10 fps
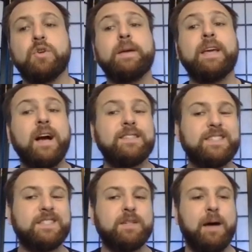because
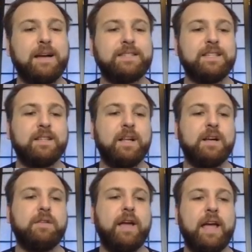this is a boxing
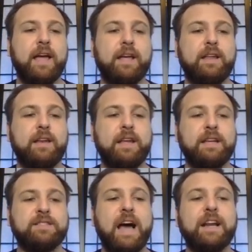glove and
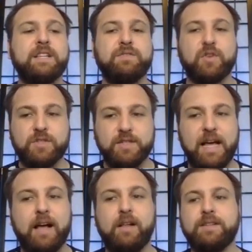it's not as
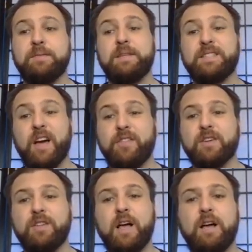versatile as some of these other
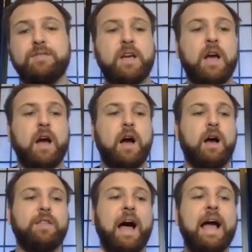gloves,
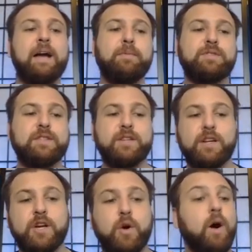uh, the Hayabusa is going
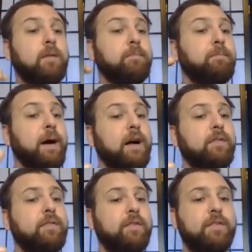to go
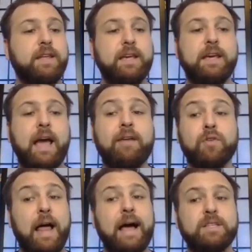above the
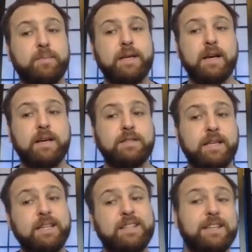Everlast because because
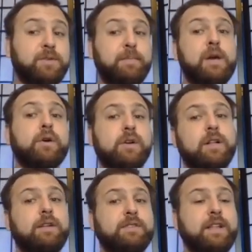it is a superior
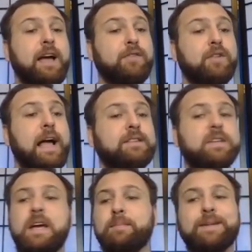glove to the Everlast,
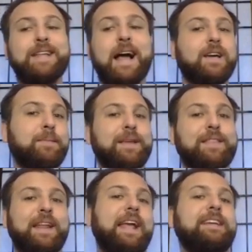but it's not going to make
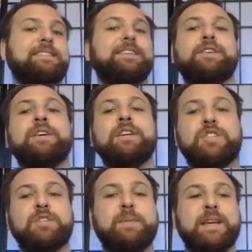that A tier
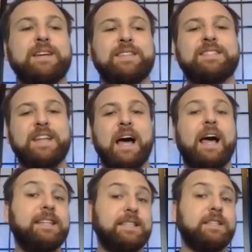just because it's not
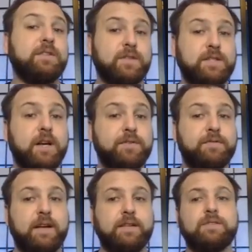ideal for
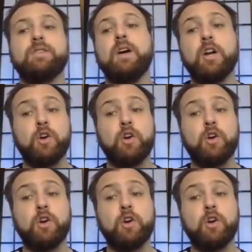self-defense. Uh,